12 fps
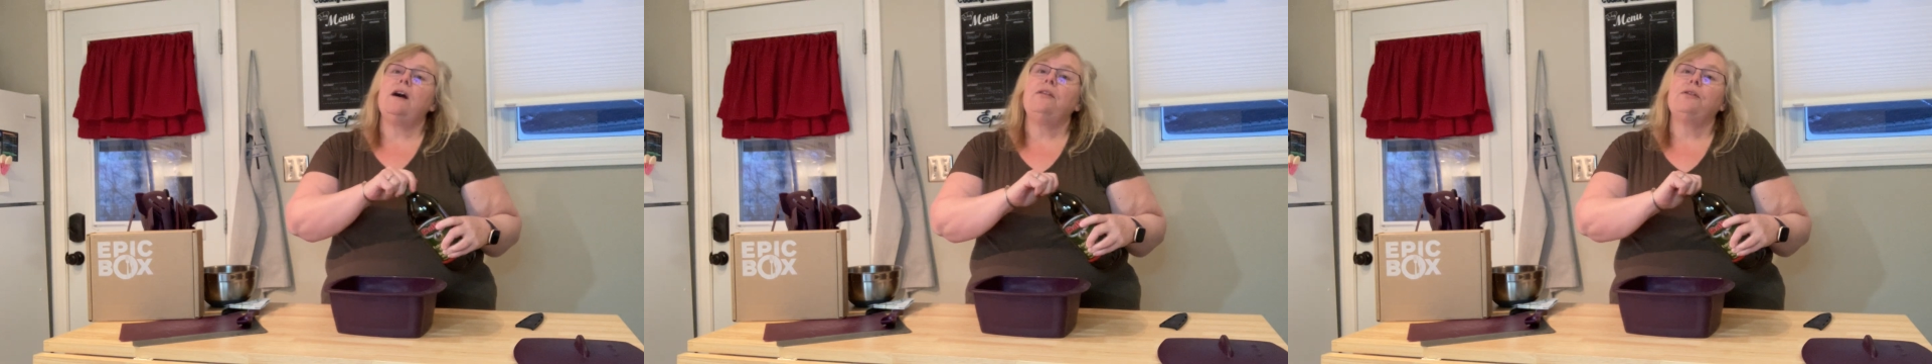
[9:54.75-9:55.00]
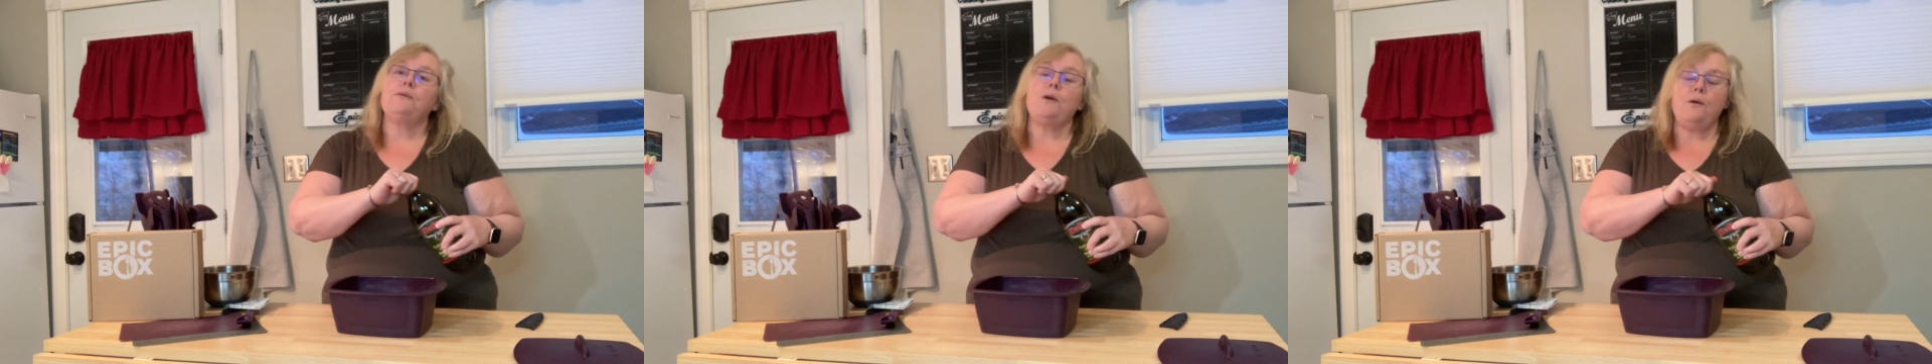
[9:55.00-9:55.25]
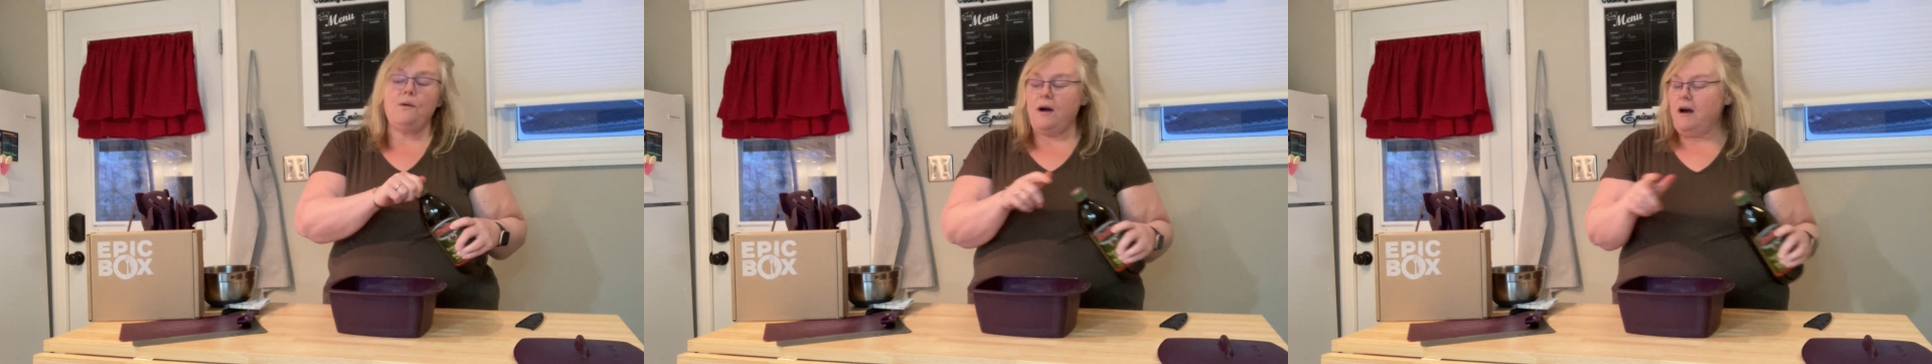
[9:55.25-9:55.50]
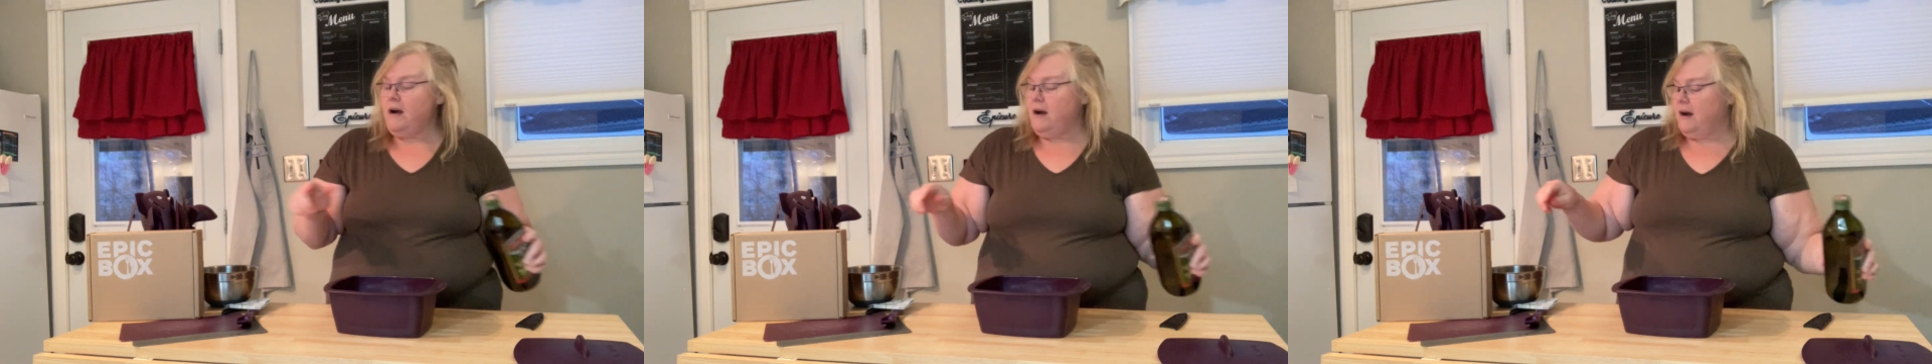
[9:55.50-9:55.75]
throw
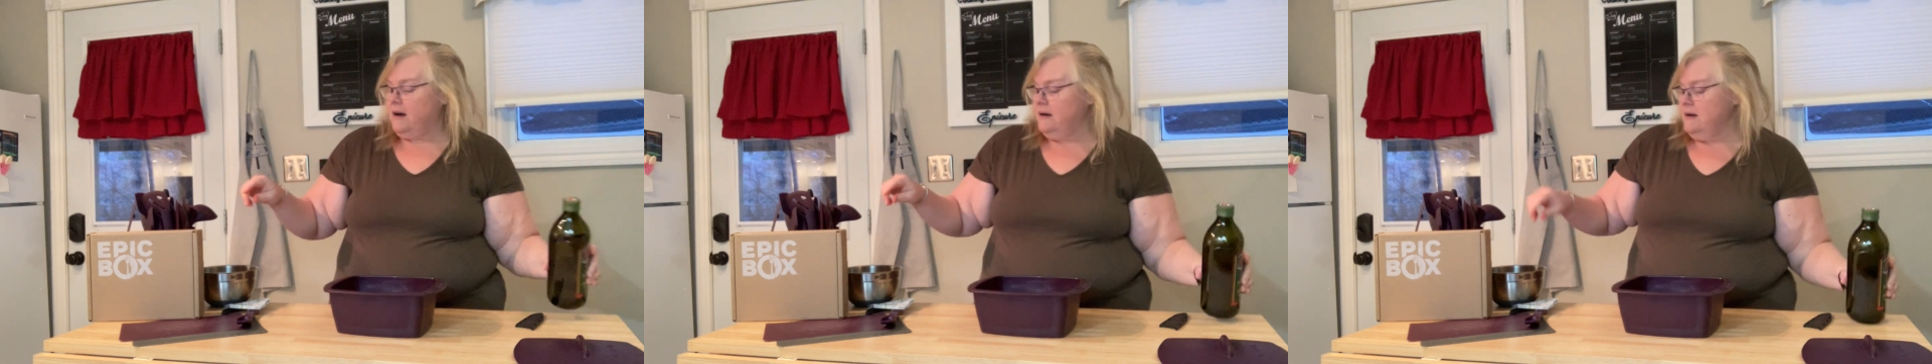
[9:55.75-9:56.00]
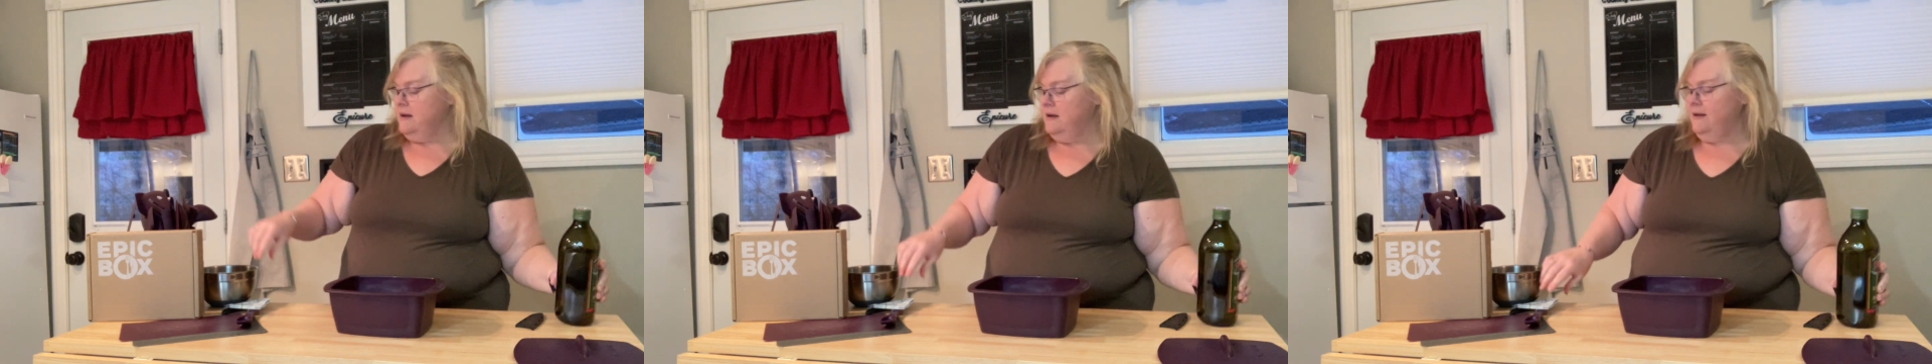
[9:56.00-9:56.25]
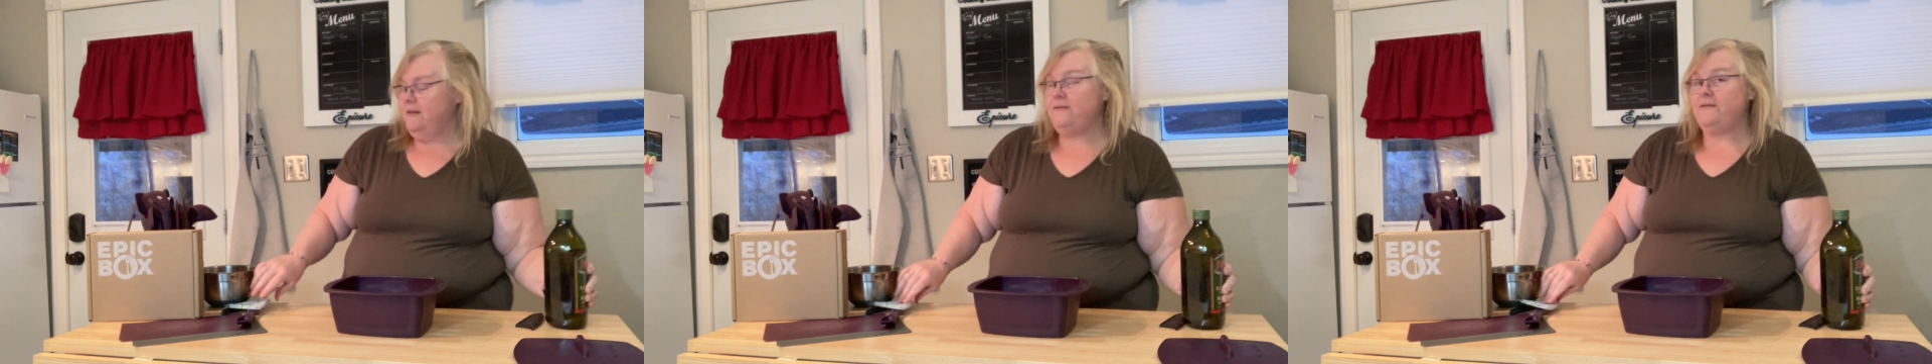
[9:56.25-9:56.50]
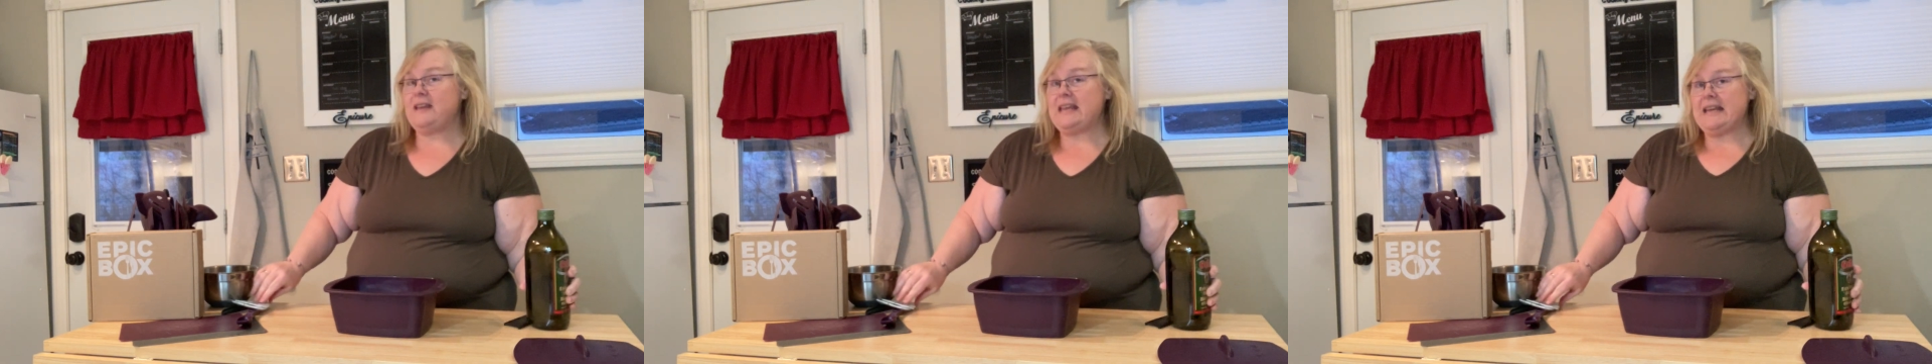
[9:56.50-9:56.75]
our
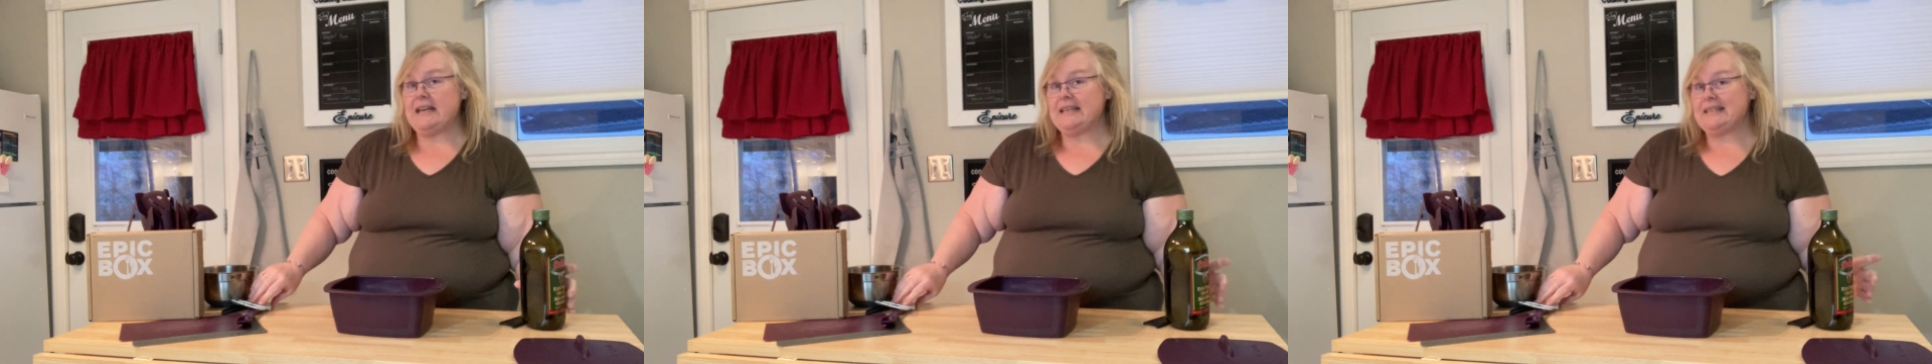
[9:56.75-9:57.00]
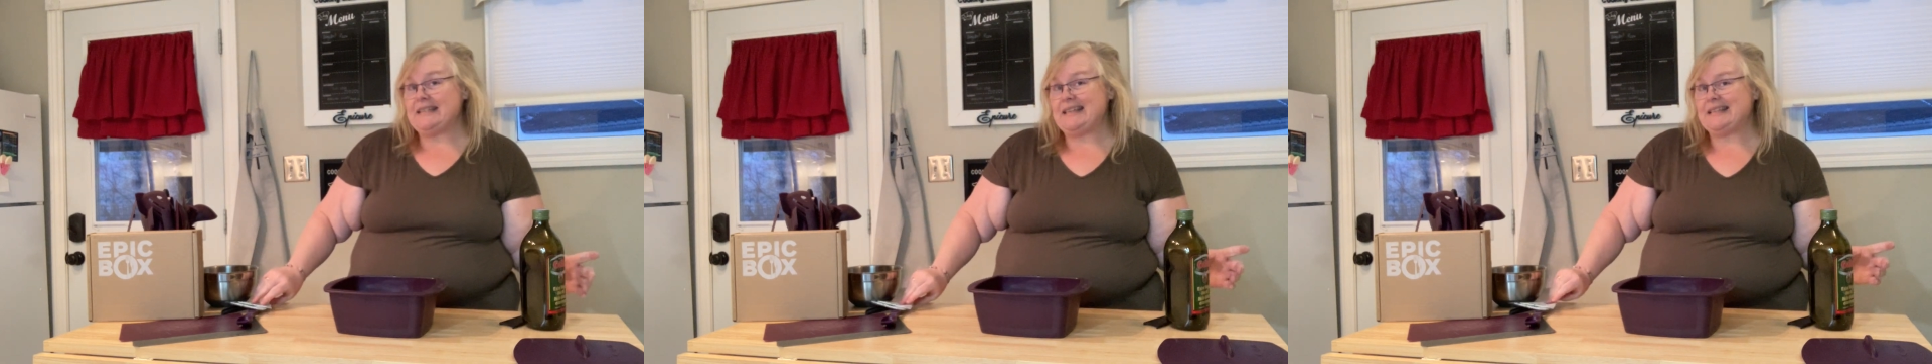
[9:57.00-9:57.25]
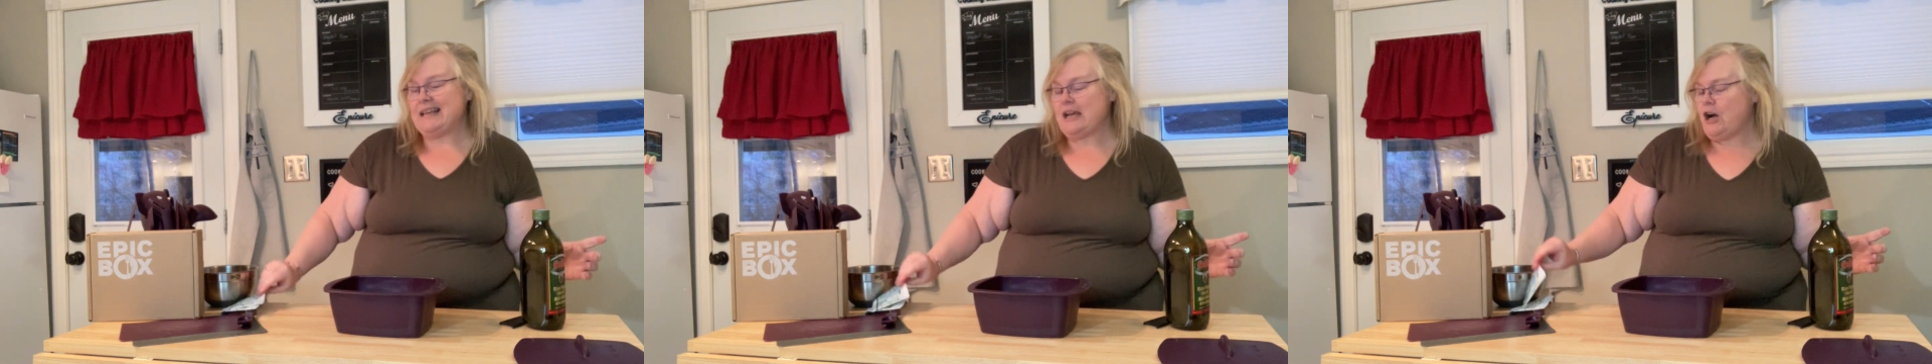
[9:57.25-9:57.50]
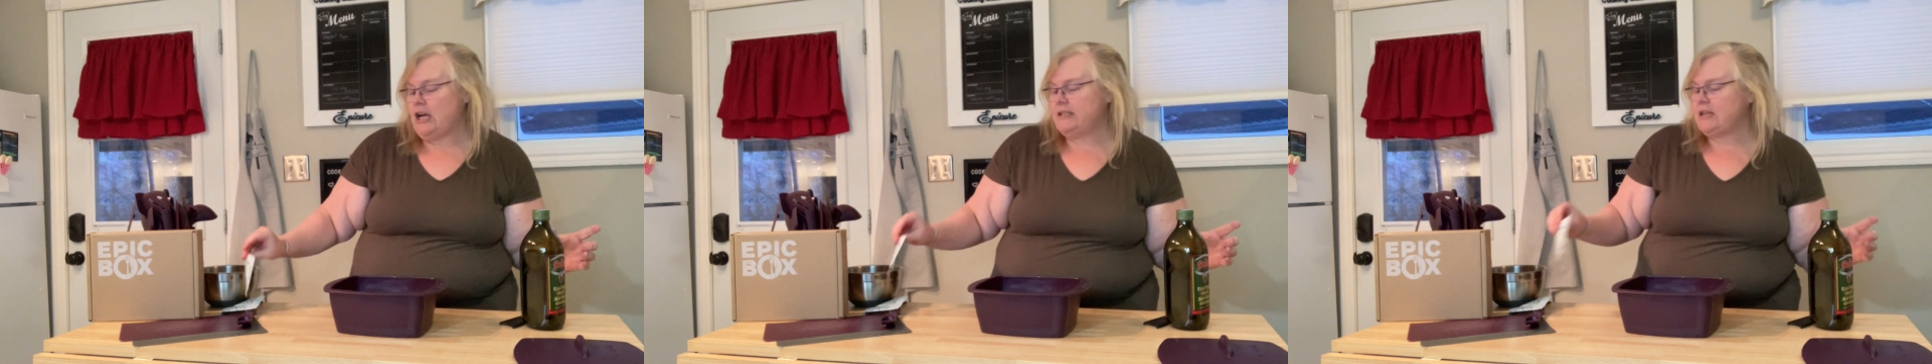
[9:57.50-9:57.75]
fajita seasoning
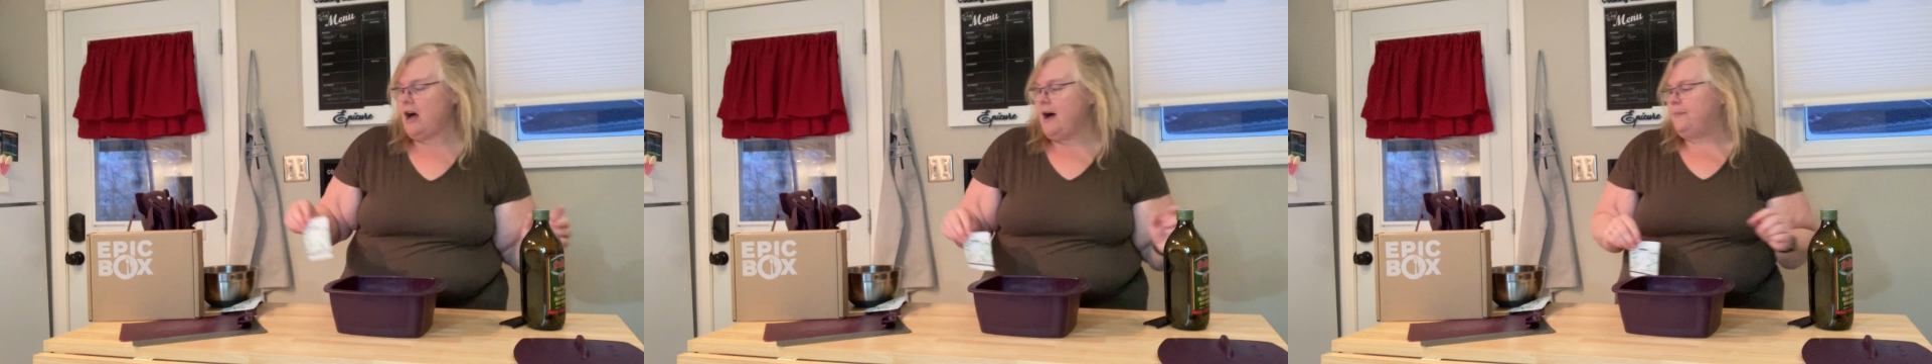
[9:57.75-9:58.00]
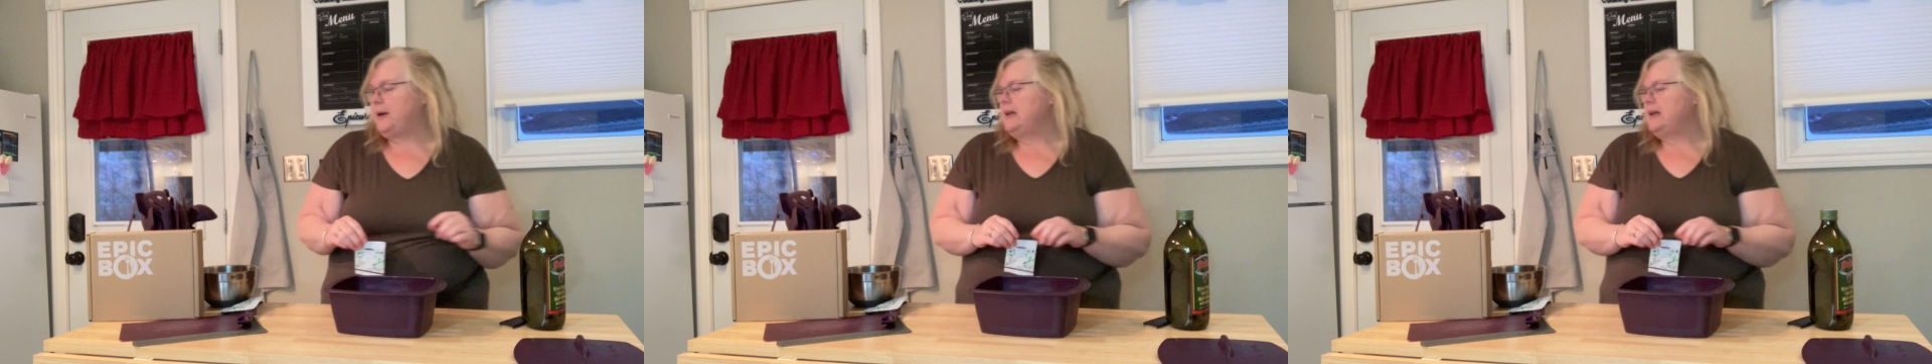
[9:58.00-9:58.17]
on top.